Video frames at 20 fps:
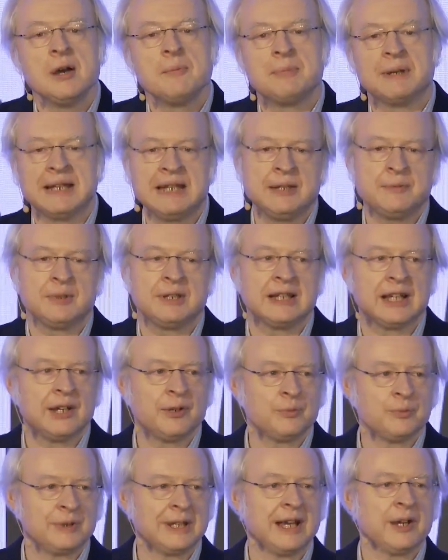But anyway,
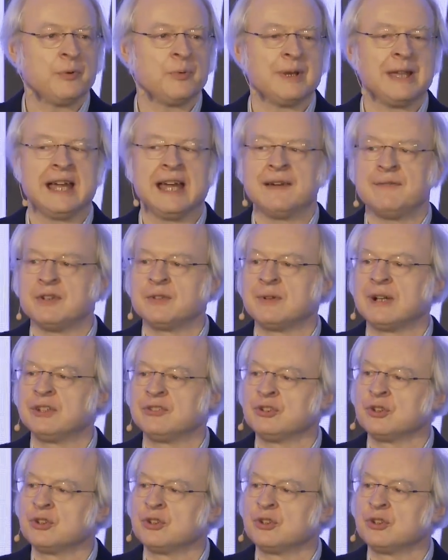now we have it, right? So